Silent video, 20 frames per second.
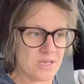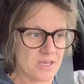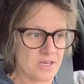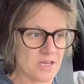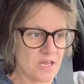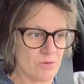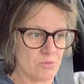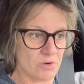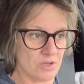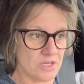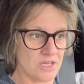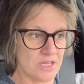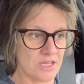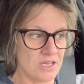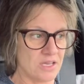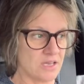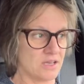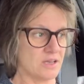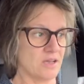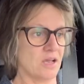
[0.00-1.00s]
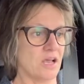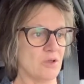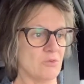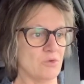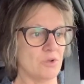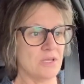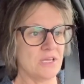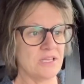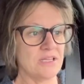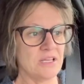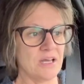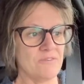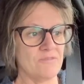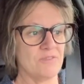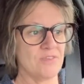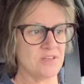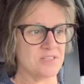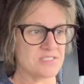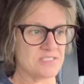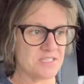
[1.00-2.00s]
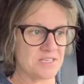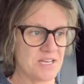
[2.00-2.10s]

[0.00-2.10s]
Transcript: and I really love this,